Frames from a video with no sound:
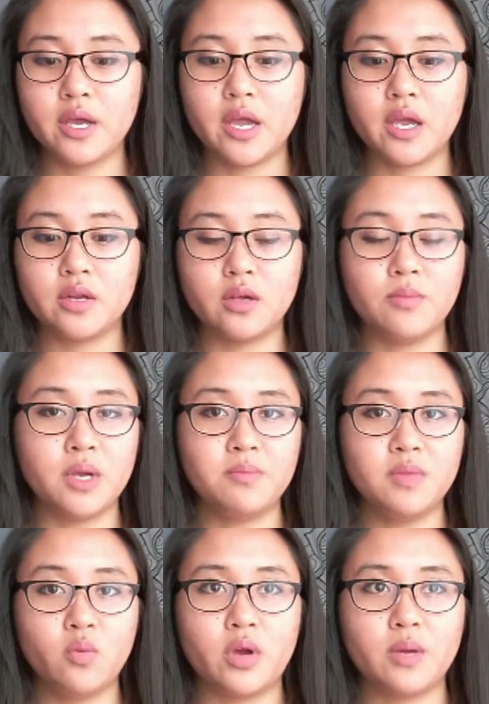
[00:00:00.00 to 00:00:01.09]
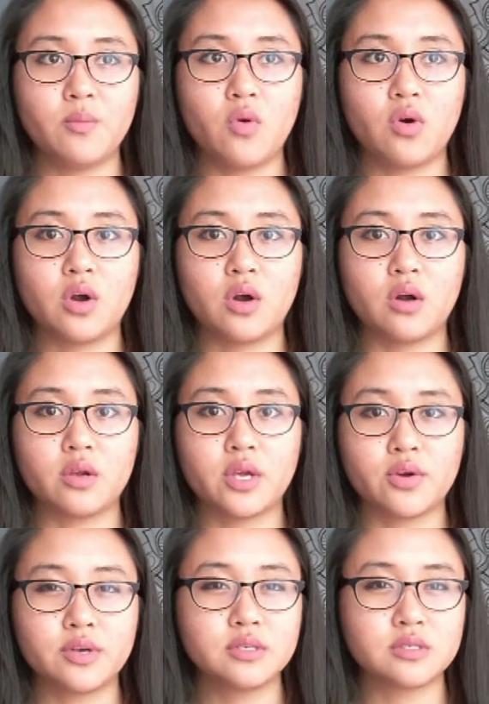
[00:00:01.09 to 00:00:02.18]
and it made me way more
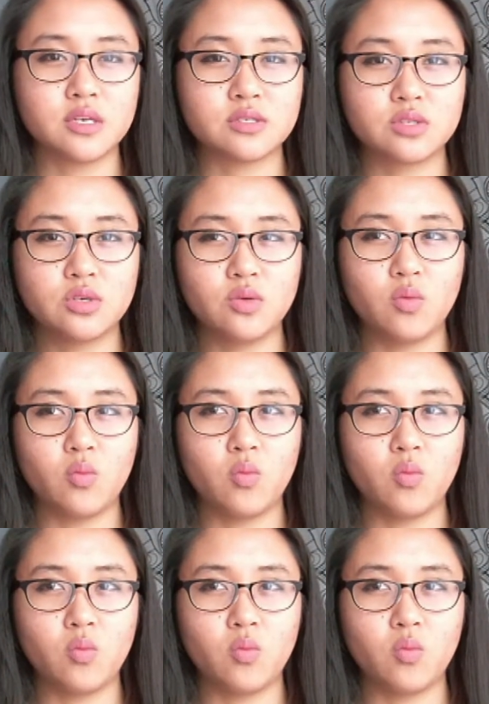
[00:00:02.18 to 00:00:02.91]
curious as to